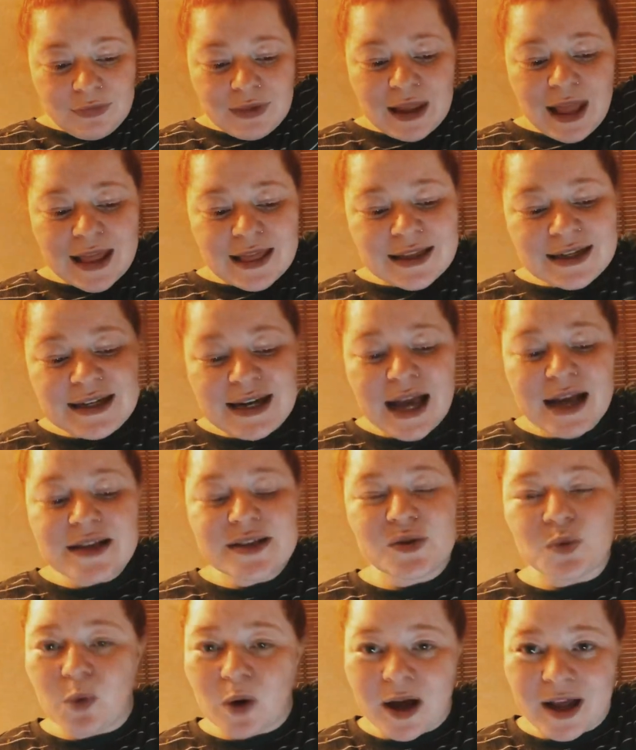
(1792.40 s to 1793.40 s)
the next
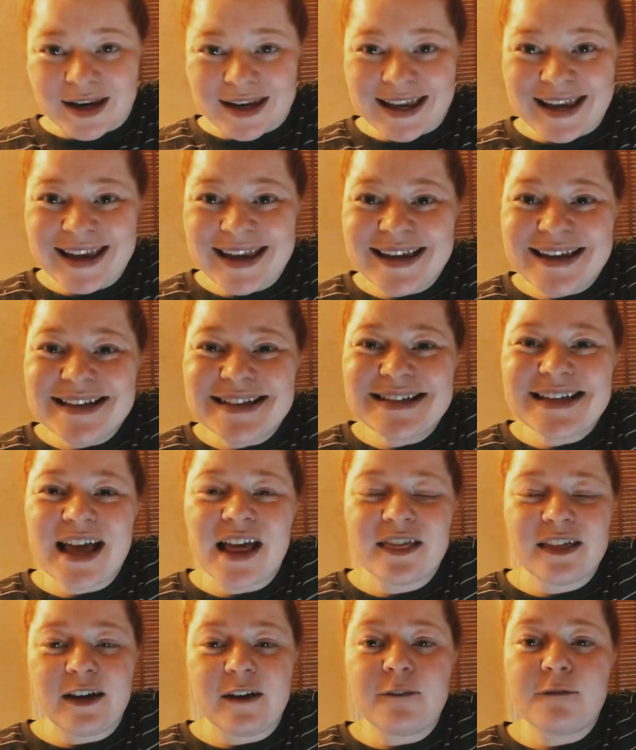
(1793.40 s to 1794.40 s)
one is
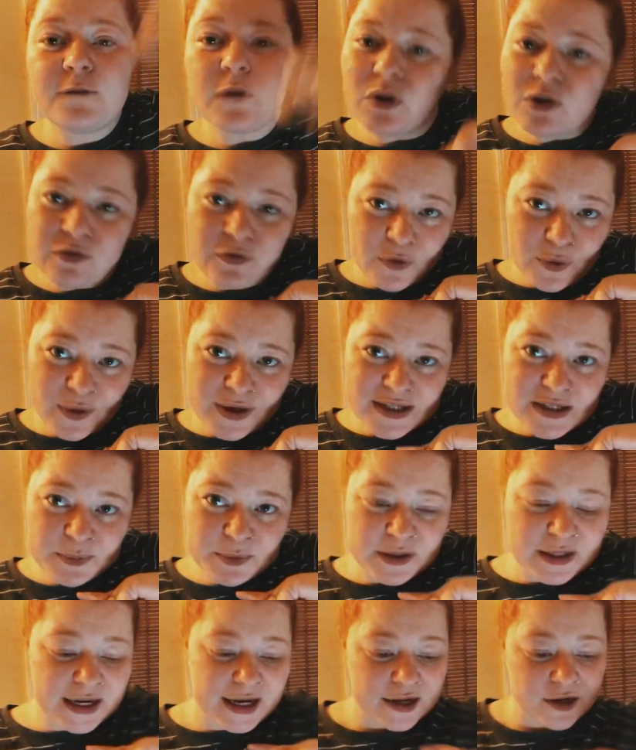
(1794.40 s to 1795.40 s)
the Full Focus
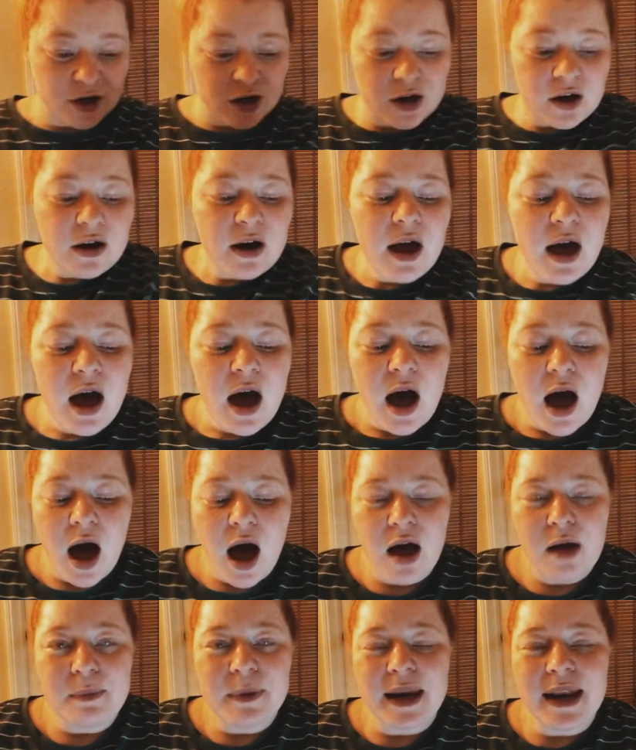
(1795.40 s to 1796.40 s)
Planner,
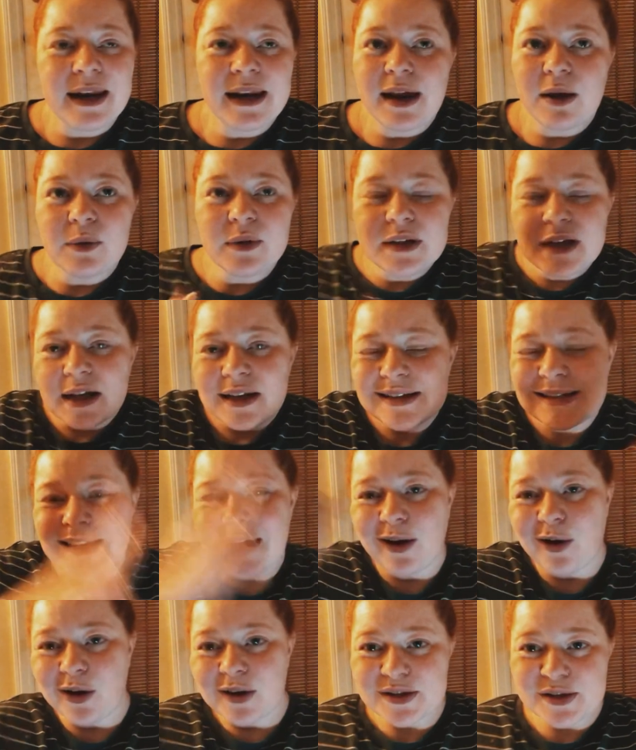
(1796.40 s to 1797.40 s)
um, and I would say
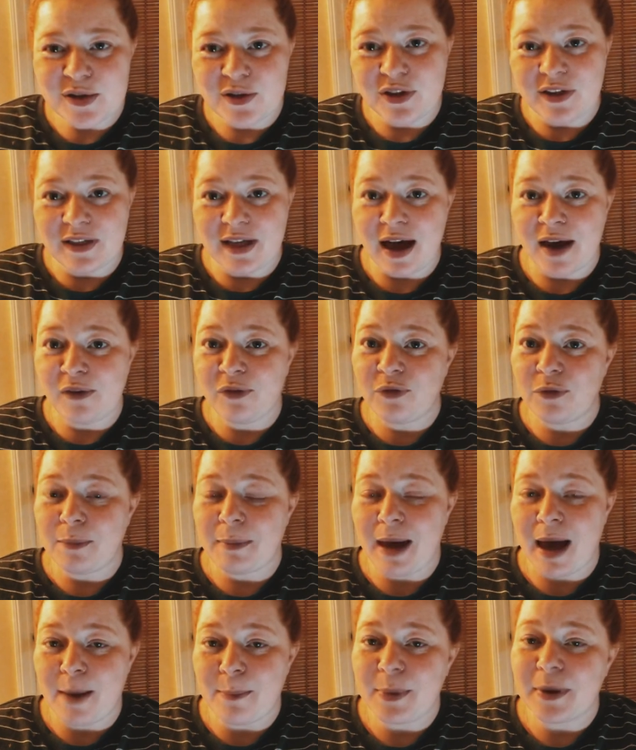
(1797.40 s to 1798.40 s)
also the Life
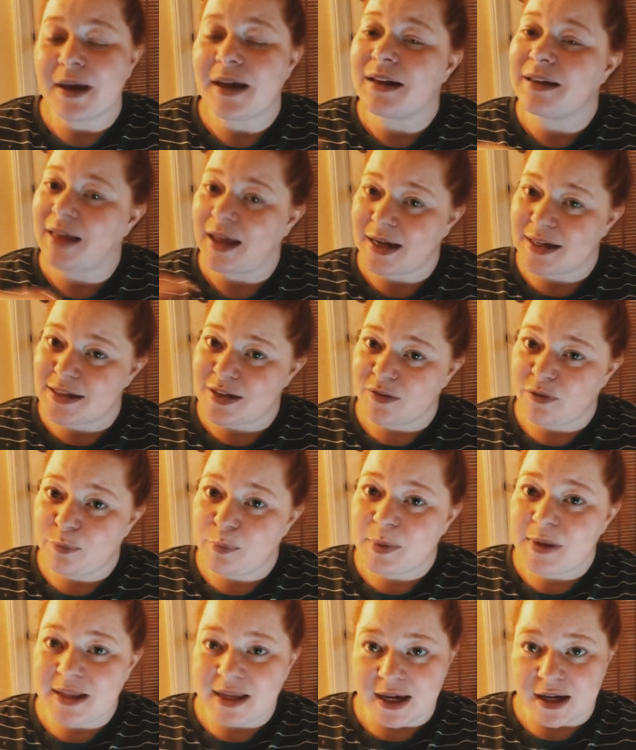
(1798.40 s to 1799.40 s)
Map Collective
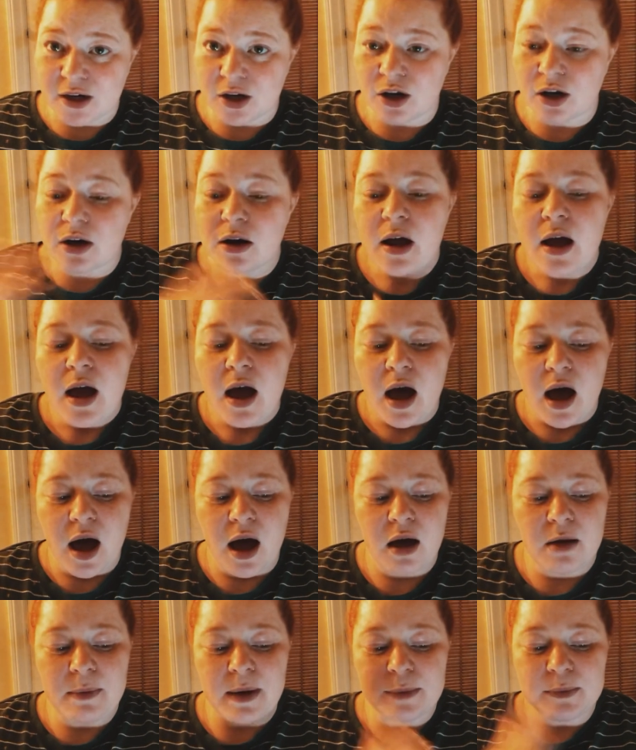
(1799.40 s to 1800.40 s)
Planner.
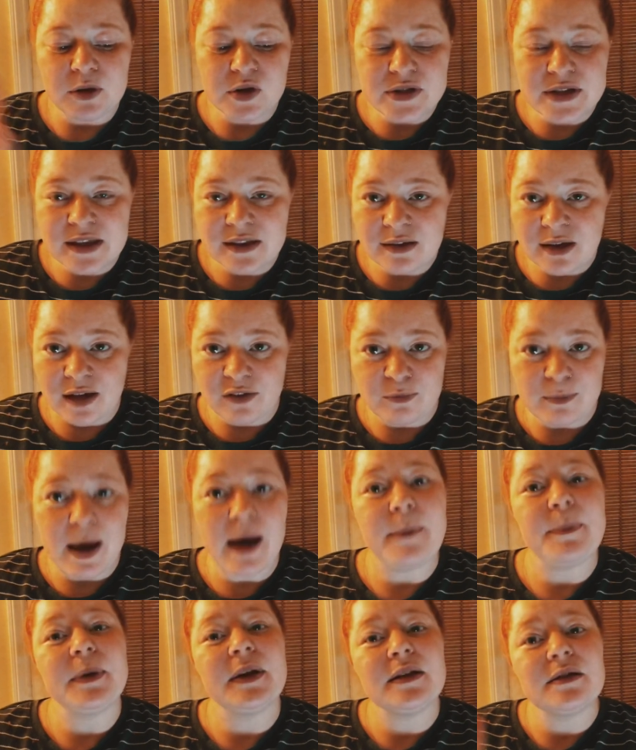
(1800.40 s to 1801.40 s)
Um, I'm using the Life
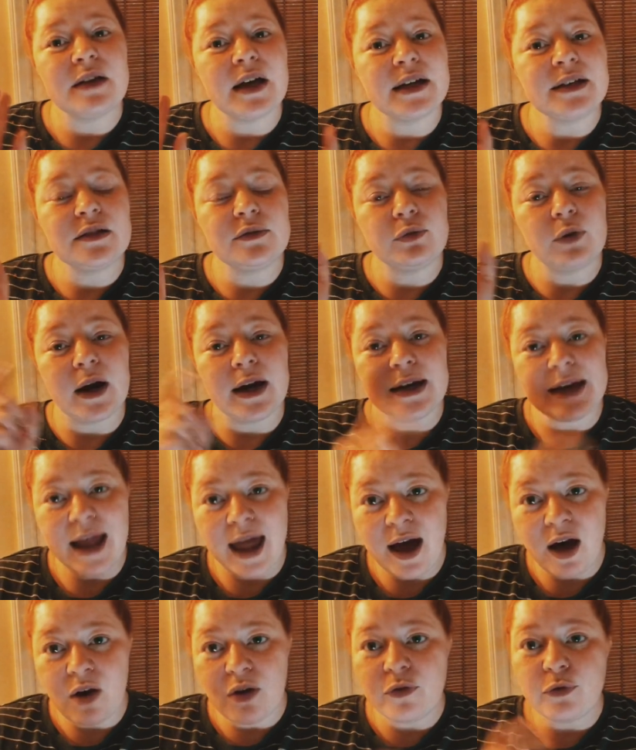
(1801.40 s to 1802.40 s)
Map Collective right
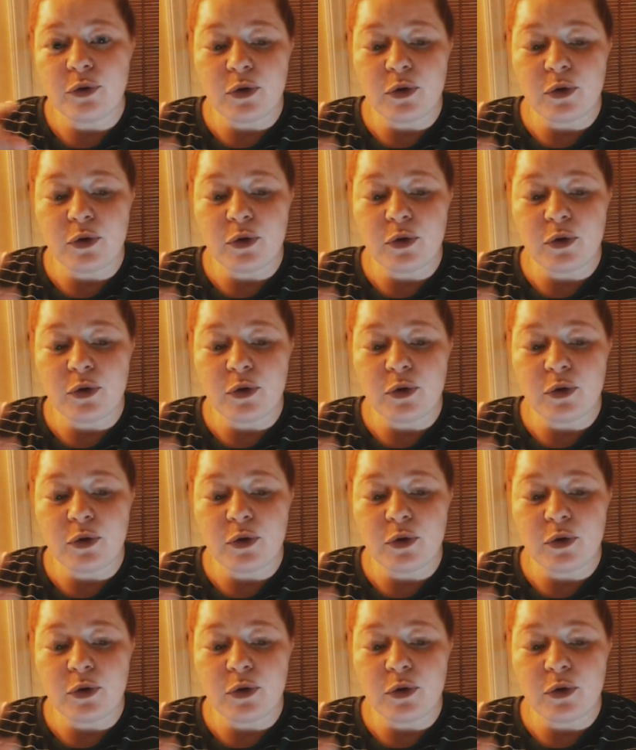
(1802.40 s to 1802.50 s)
now. Full